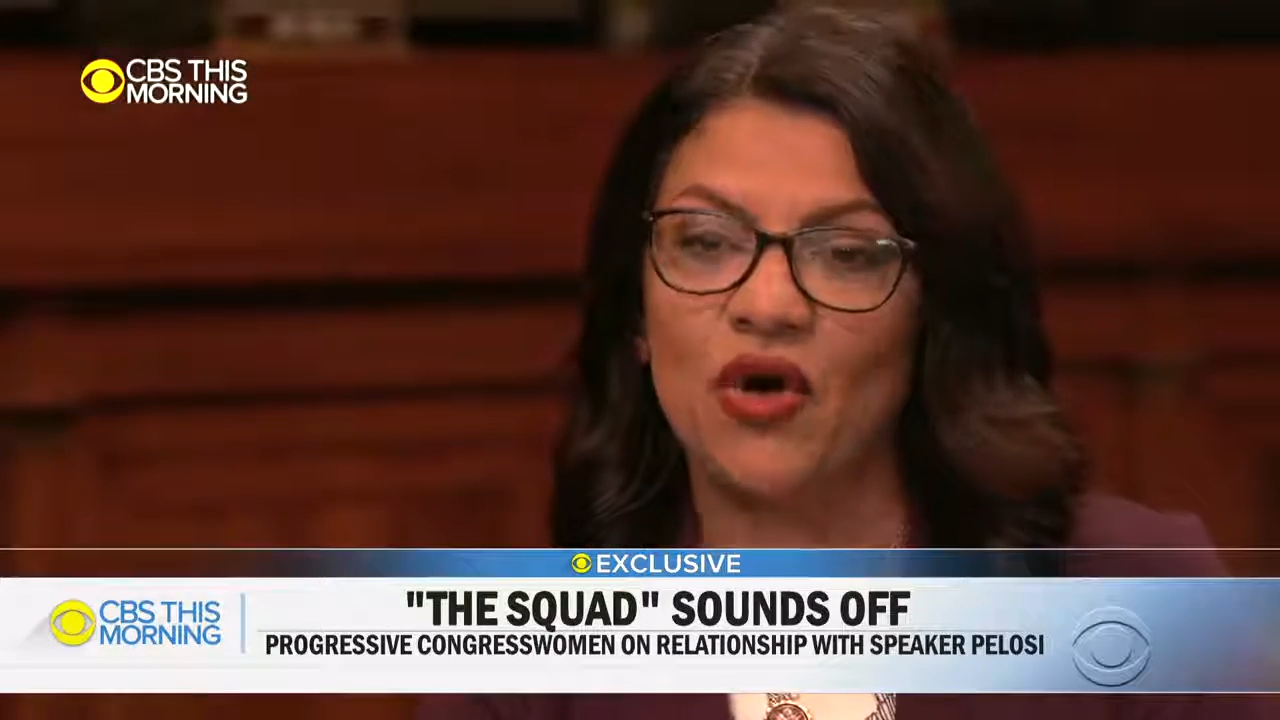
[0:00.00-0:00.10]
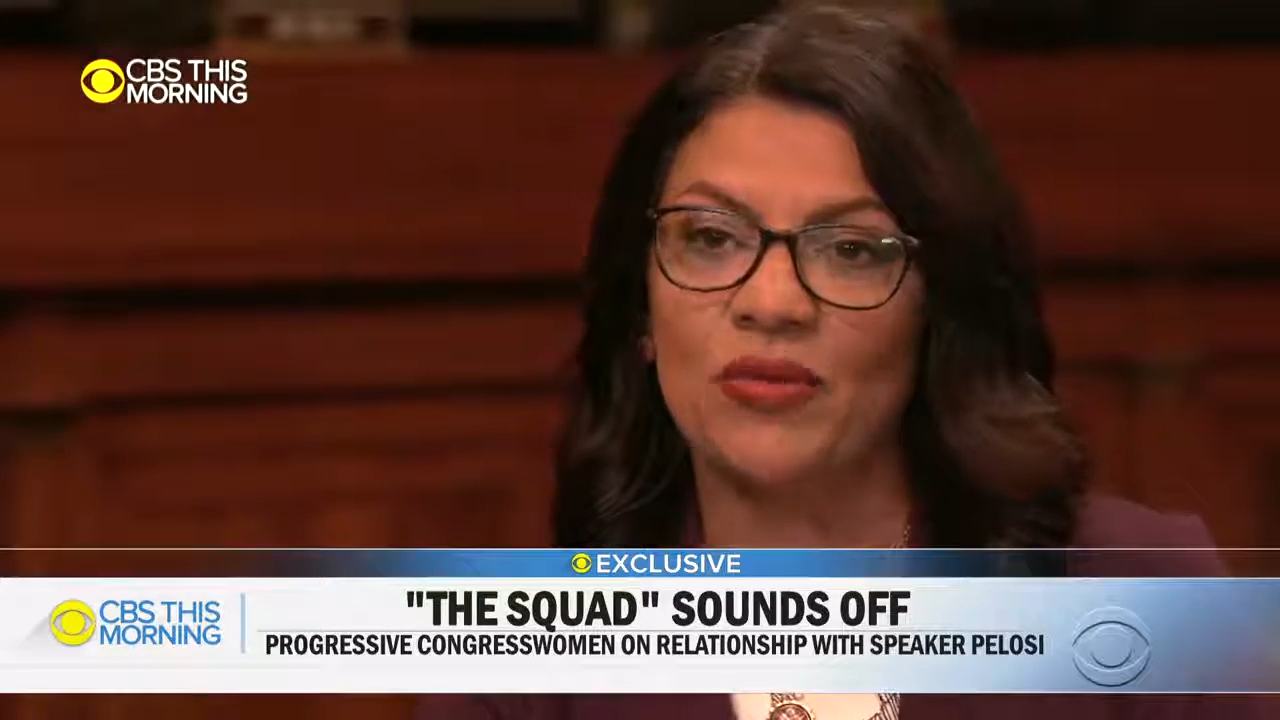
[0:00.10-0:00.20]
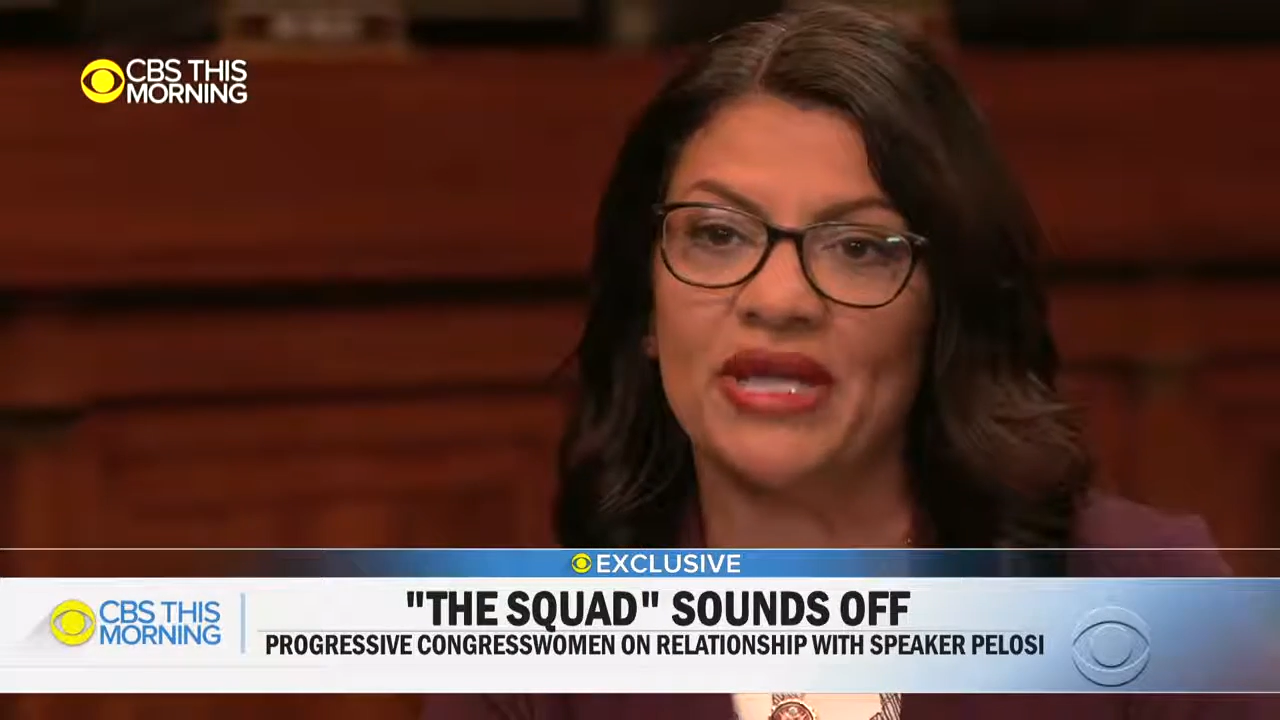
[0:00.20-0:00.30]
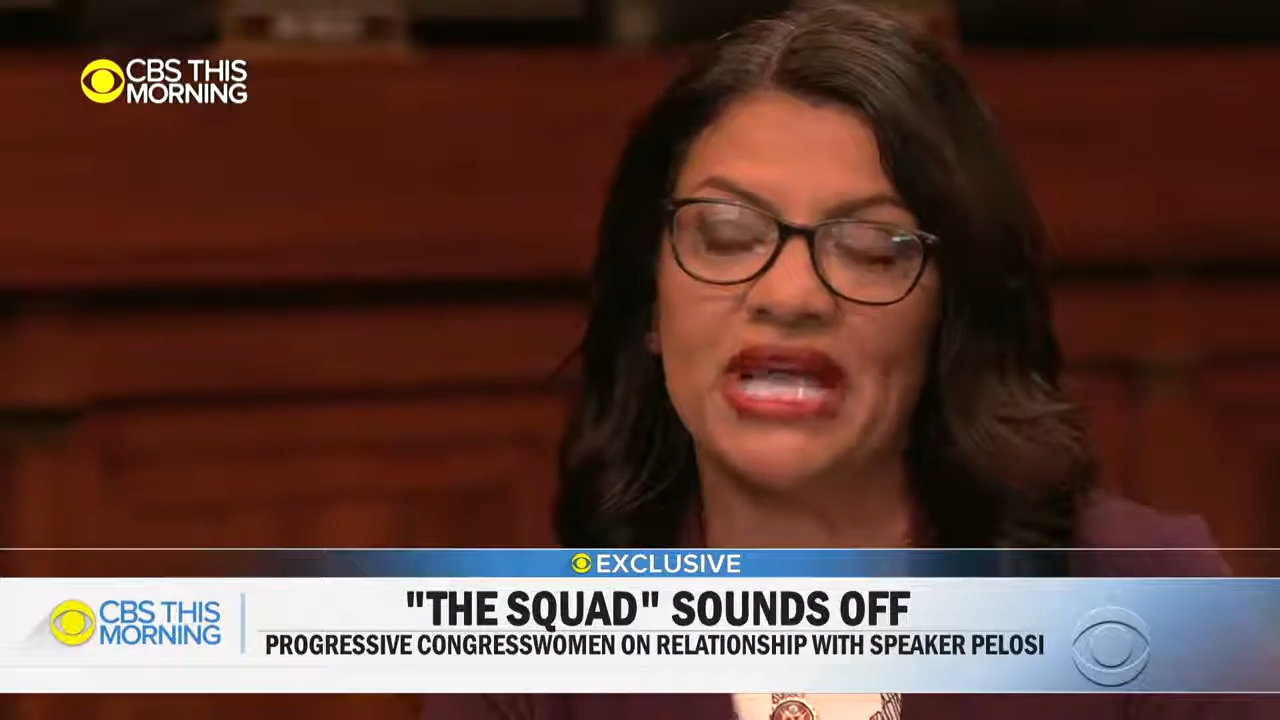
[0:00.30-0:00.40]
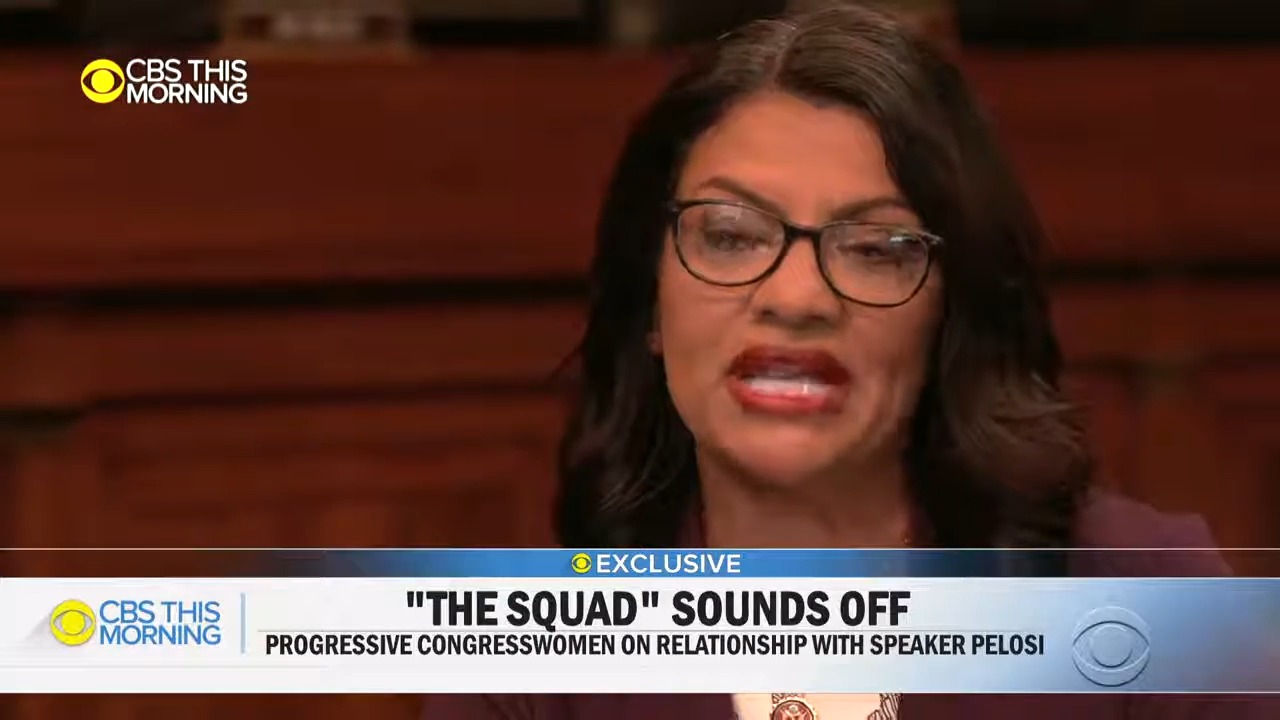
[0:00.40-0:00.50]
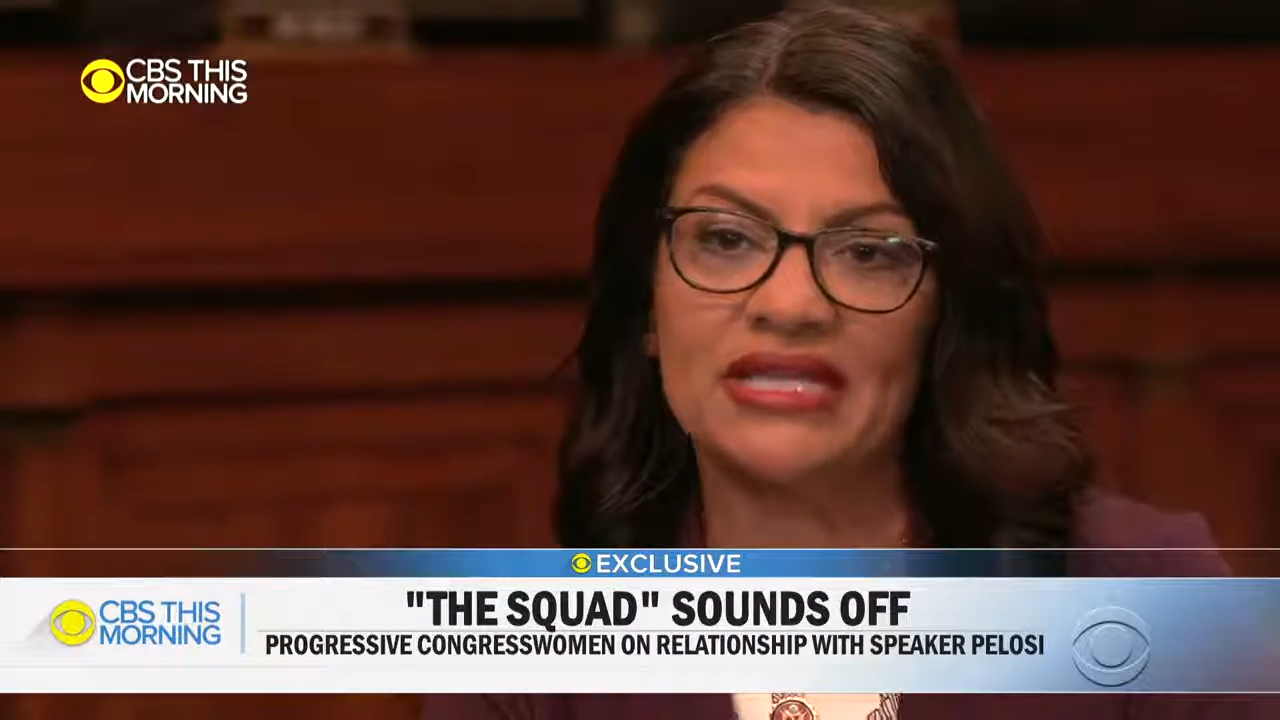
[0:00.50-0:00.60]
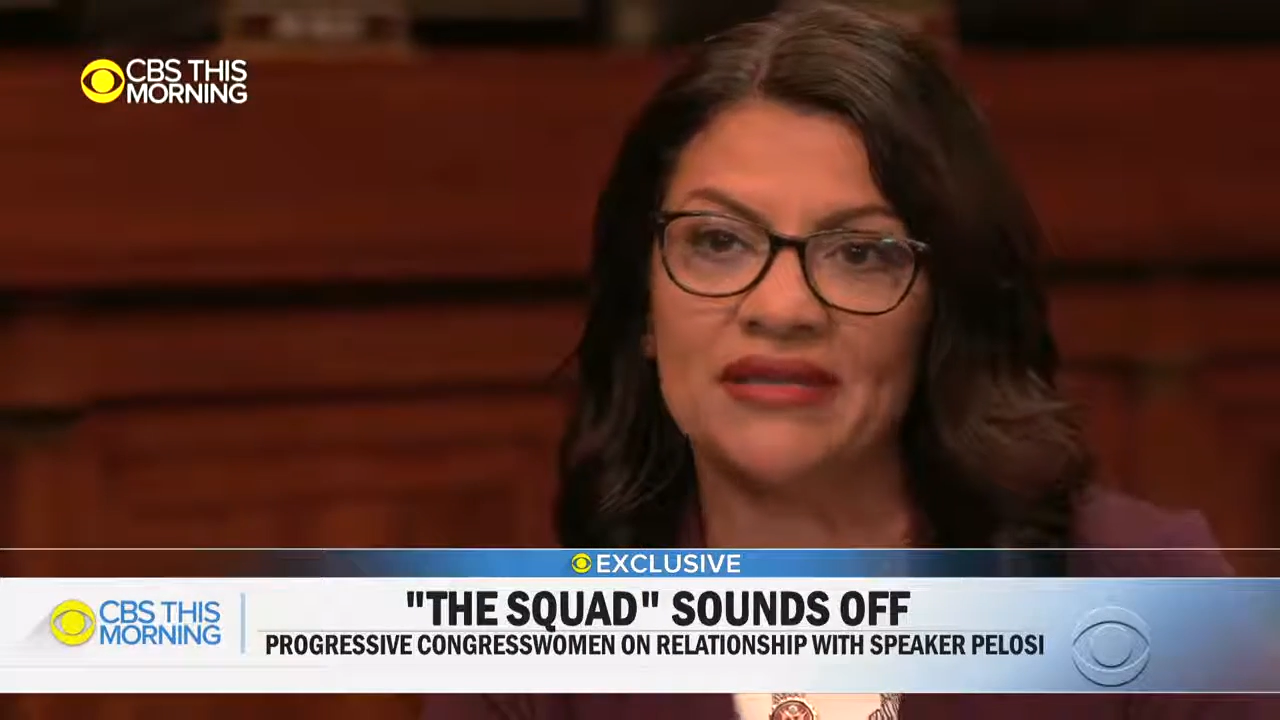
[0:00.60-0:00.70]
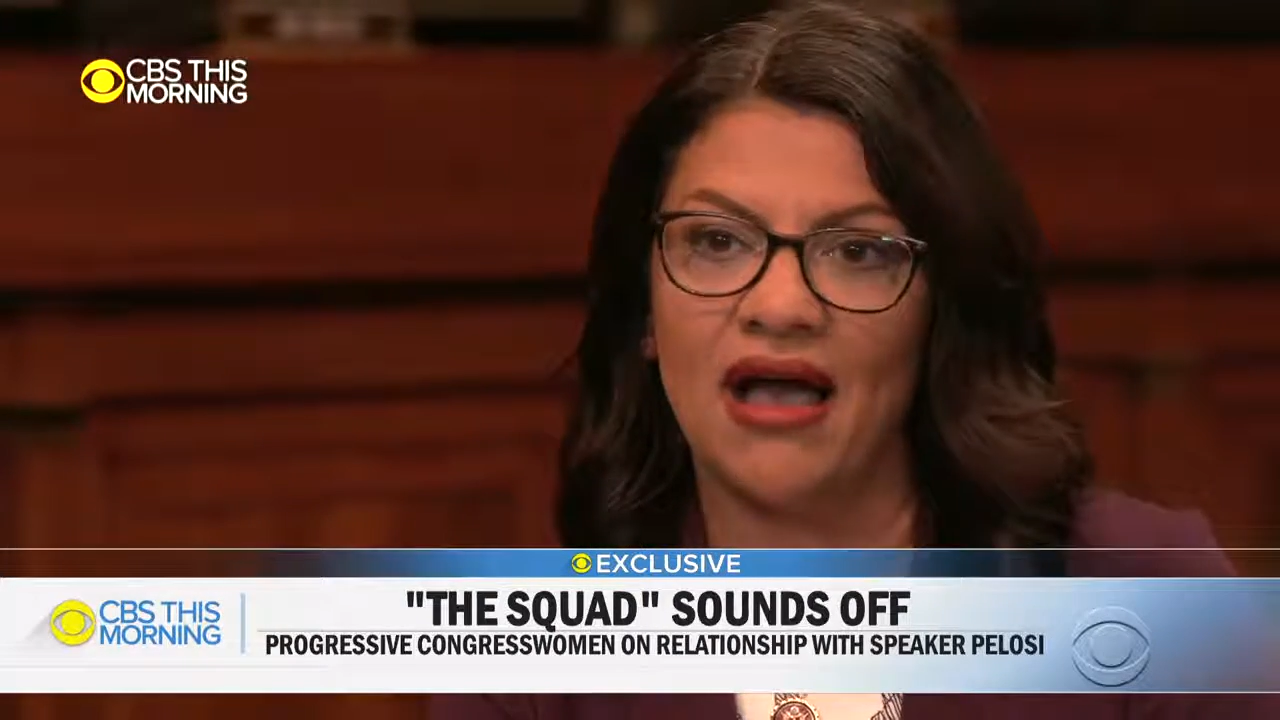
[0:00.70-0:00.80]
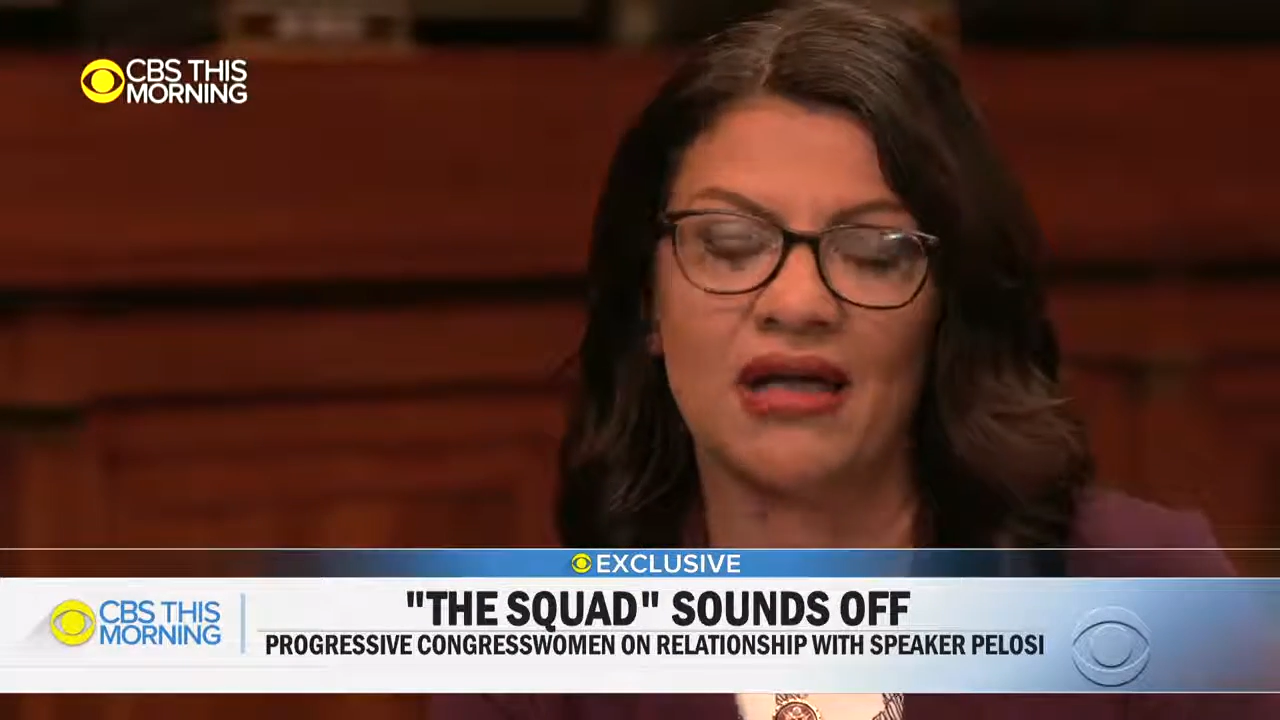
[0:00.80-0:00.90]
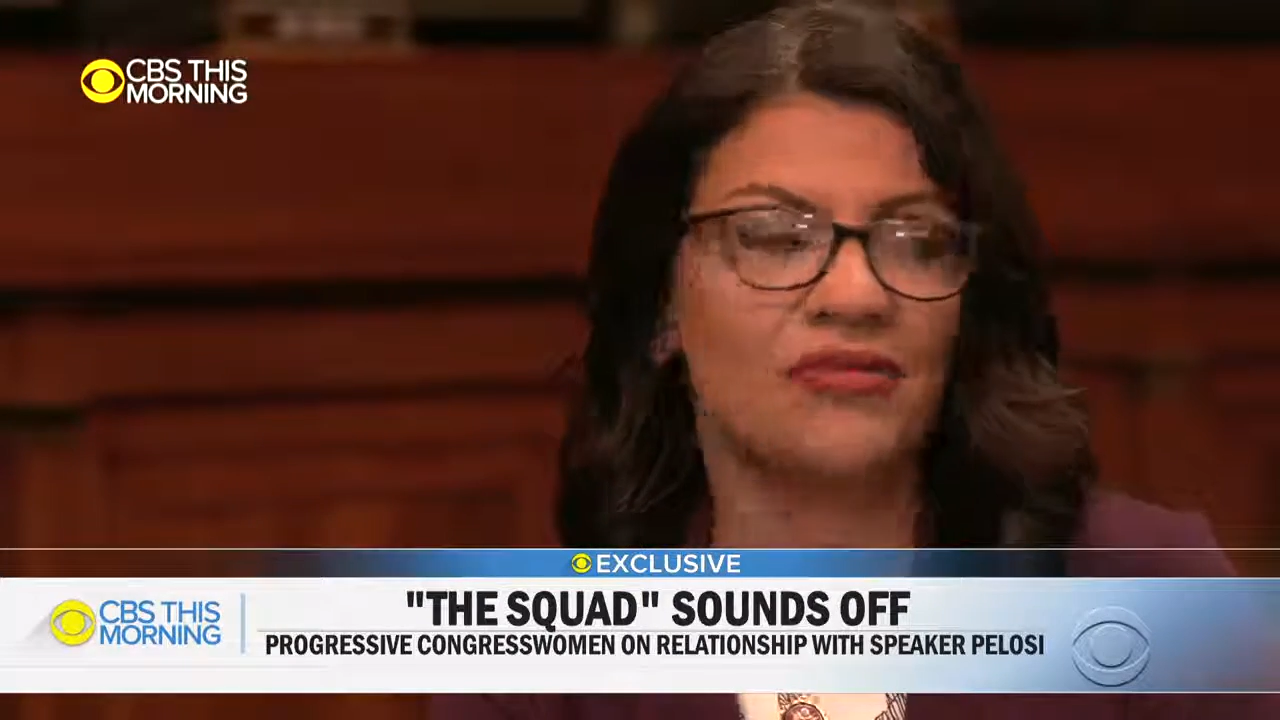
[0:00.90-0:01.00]
moment, any
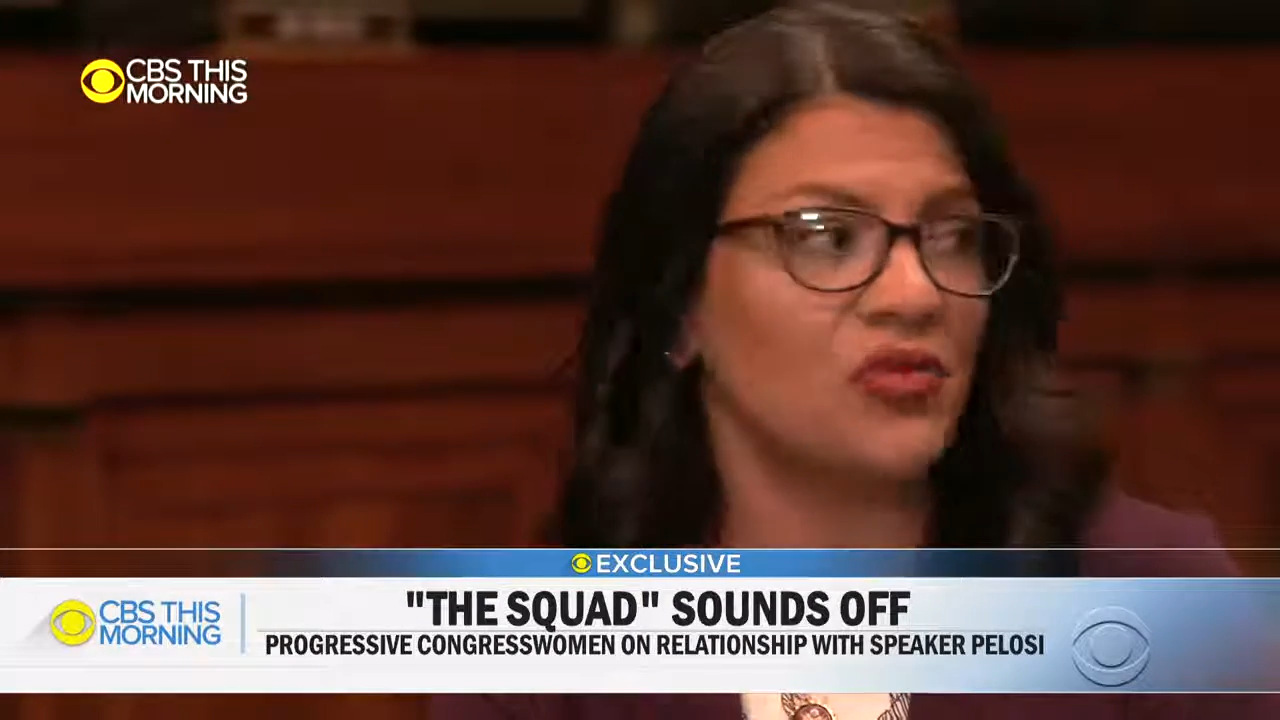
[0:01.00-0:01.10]
time,